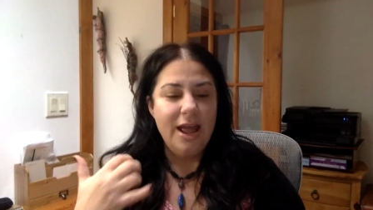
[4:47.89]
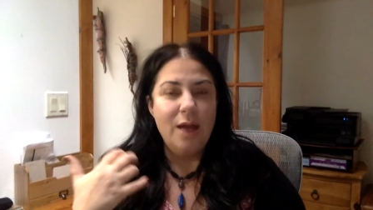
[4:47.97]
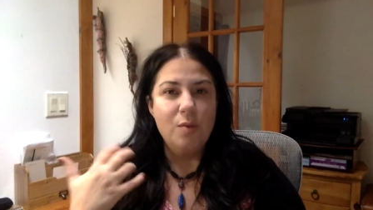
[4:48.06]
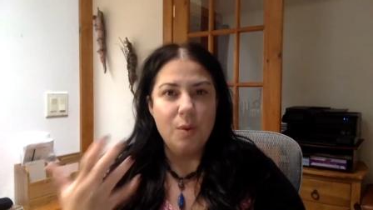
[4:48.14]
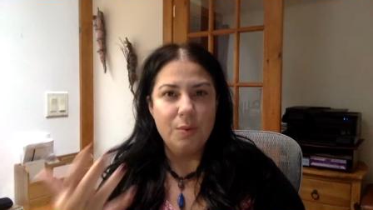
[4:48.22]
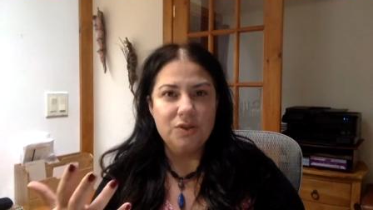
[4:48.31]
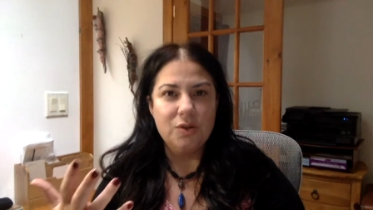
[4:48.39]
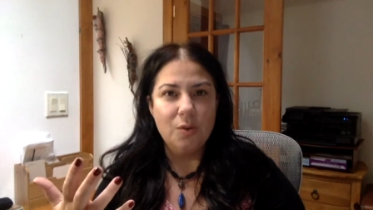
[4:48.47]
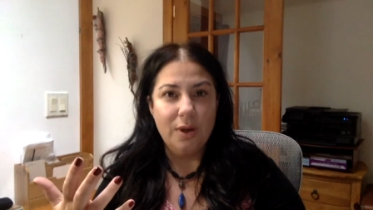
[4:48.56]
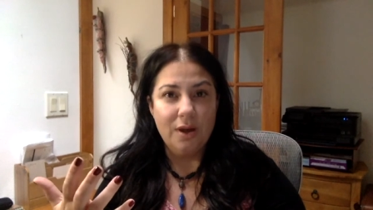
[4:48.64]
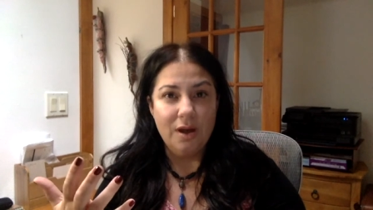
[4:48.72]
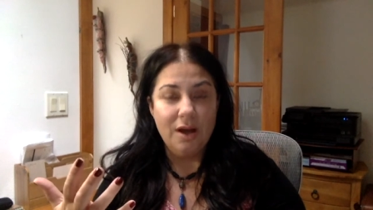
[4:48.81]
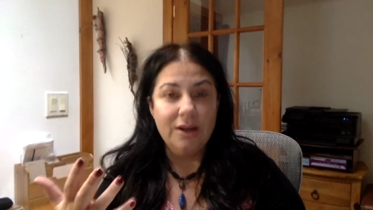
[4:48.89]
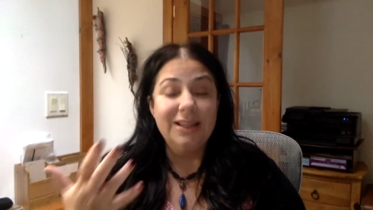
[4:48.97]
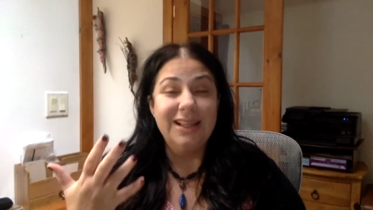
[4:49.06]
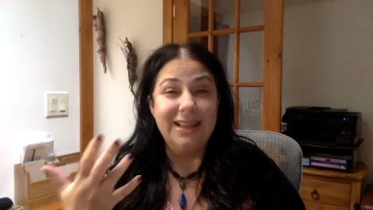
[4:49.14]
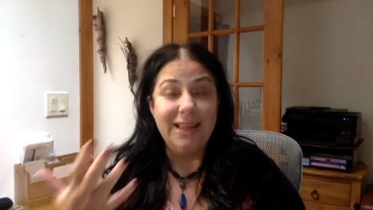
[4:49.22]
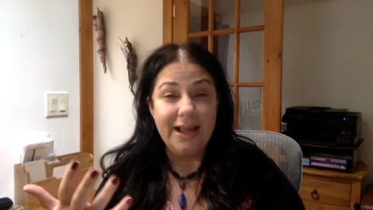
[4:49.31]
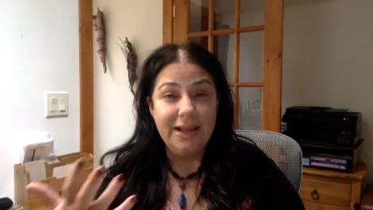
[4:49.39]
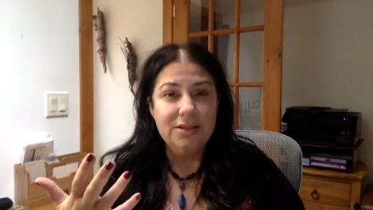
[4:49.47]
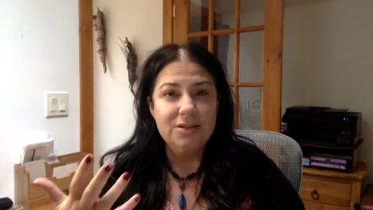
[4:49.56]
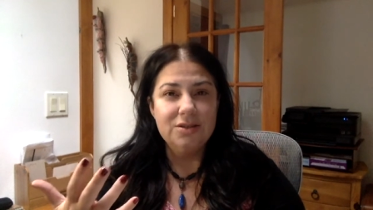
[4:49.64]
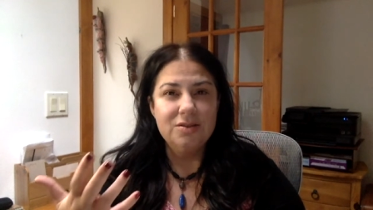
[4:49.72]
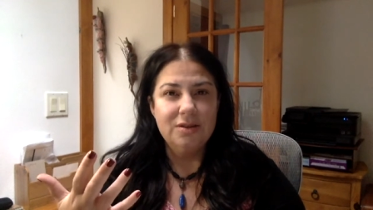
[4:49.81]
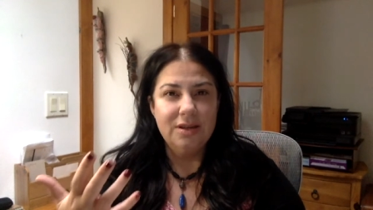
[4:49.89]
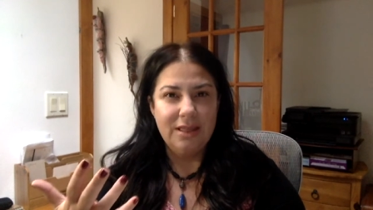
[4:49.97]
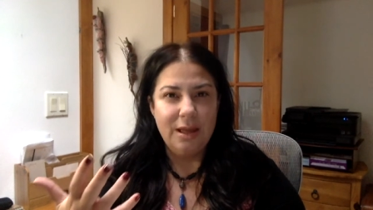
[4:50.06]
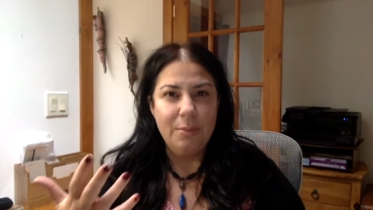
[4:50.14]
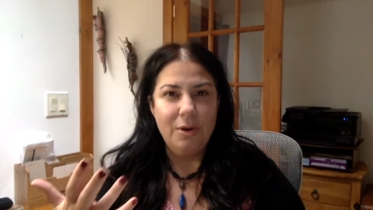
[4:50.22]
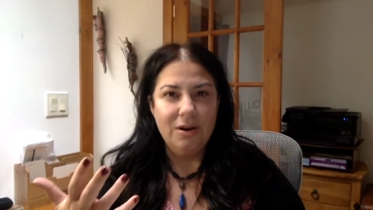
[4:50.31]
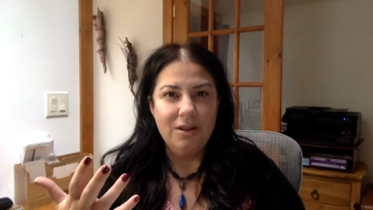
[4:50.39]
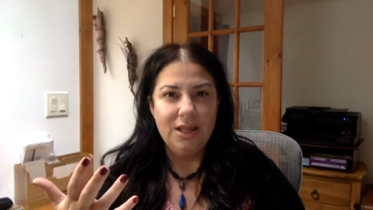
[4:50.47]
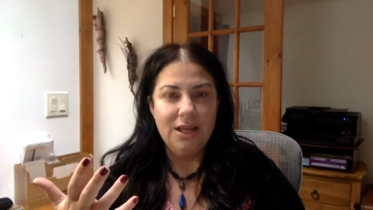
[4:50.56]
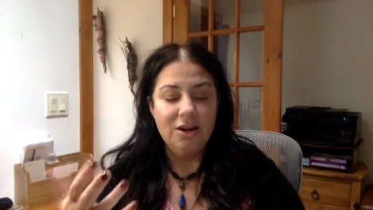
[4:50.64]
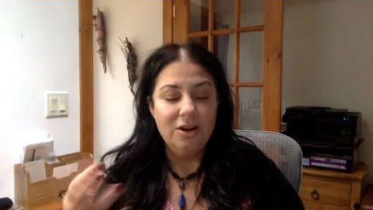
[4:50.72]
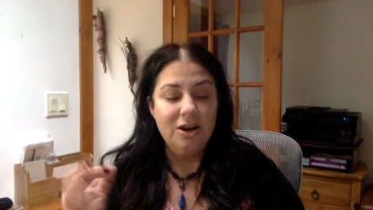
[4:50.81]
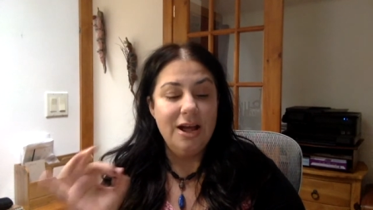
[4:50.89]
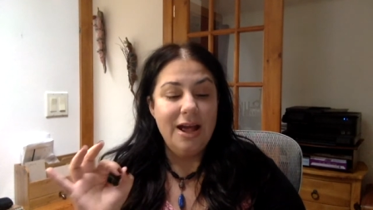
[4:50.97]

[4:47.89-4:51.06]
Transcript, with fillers: and what was going on in the land during that part of the year